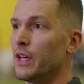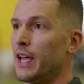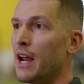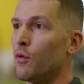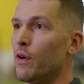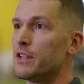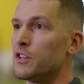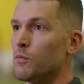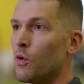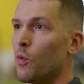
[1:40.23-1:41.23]
It kind of
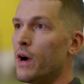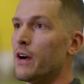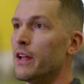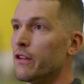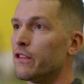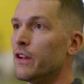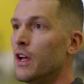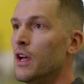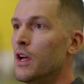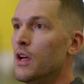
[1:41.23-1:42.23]
raises more awareness
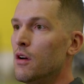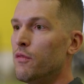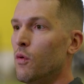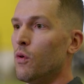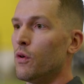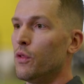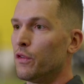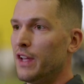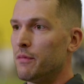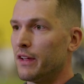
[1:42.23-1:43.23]
for
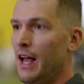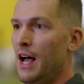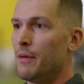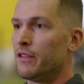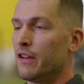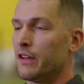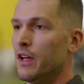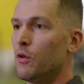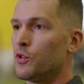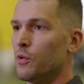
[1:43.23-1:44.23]
those types of comments as a
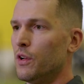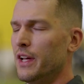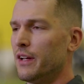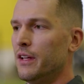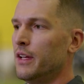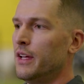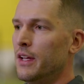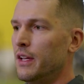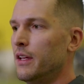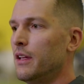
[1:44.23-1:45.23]
coach where like,
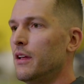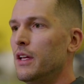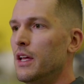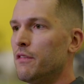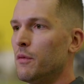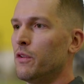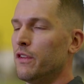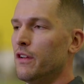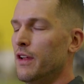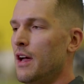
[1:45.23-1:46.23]
if someone
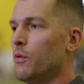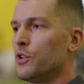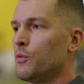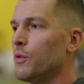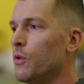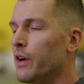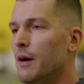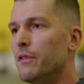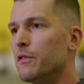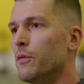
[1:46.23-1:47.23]
says, hey, I wish I wouldn't woke
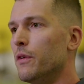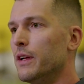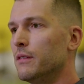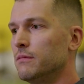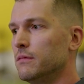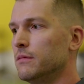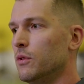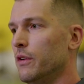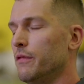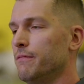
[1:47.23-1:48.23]
up this morning,
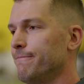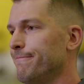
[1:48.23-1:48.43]
well,